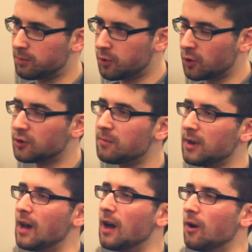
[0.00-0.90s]
pushed
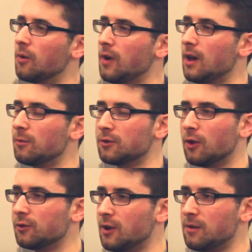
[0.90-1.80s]
me down and
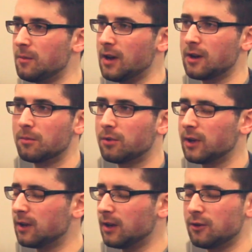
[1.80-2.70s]
resulted in me
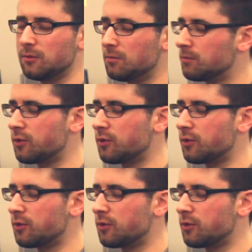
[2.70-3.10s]
completely just